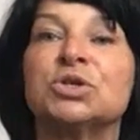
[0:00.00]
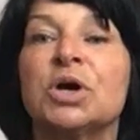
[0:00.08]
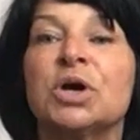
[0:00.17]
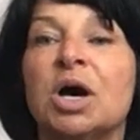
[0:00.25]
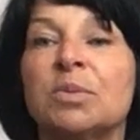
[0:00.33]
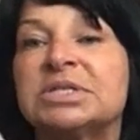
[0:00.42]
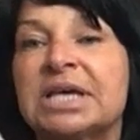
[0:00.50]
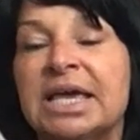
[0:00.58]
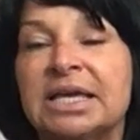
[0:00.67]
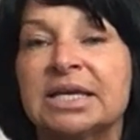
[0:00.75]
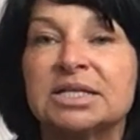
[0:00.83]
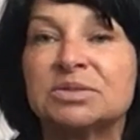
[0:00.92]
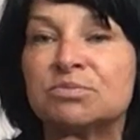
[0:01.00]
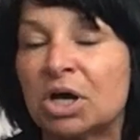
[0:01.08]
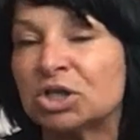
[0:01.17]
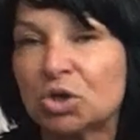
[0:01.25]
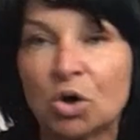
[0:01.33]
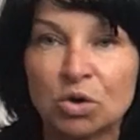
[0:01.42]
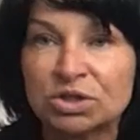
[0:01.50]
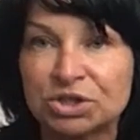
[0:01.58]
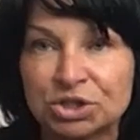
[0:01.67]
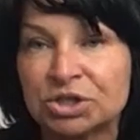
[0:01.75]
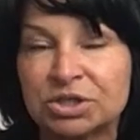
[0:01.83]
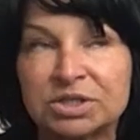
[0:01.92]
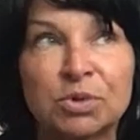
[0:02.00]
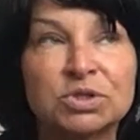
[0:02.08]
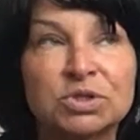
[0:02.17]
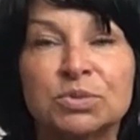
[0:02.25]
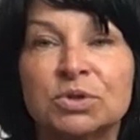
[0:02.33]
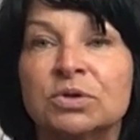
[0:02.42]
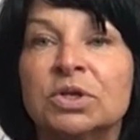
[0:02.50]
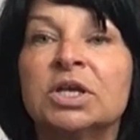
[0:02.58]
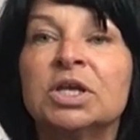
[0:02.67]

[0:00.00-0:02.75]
uptake as much oxygen as possible